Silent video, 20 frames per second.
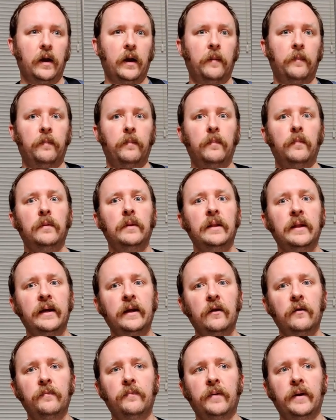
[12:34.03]
a
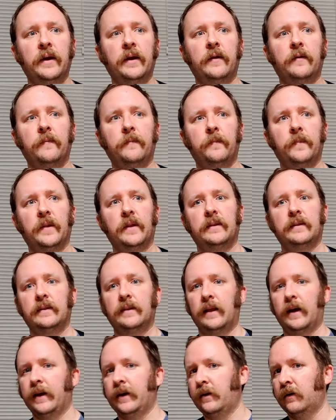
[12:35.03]
little bit
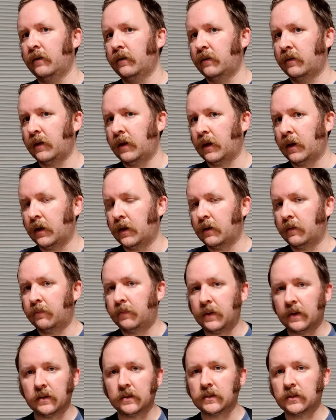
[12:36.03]
lighter than
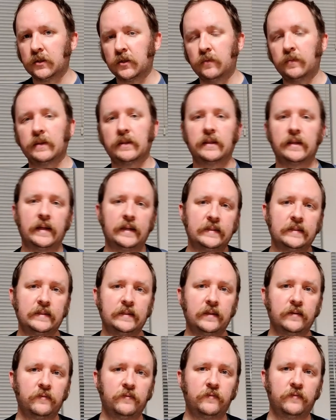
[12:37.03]
Pilsner, but less
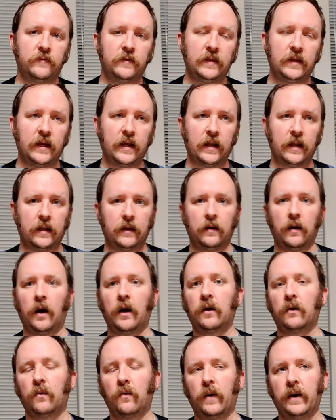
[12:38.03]
than Vienna.
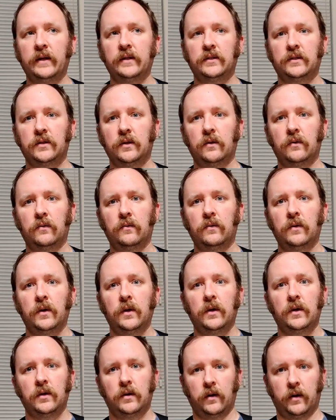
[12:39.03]
Not quite so
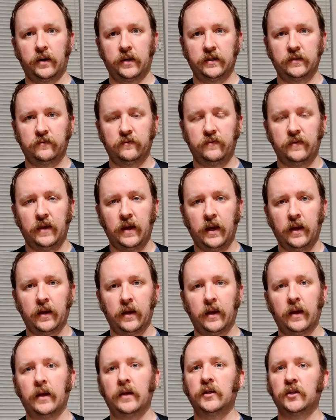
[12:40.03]
dark as Vienna.
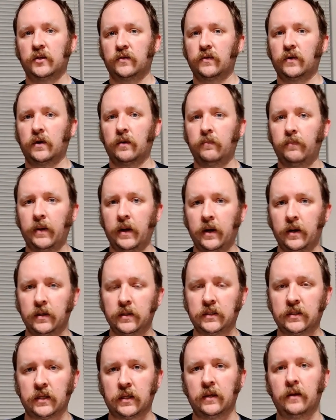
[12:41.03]
And just for
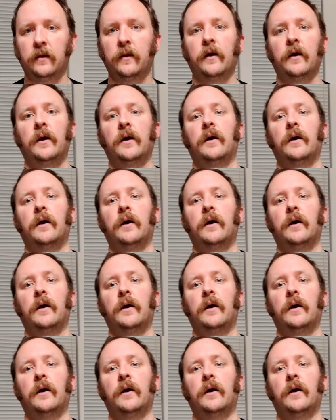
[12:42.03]
comparison,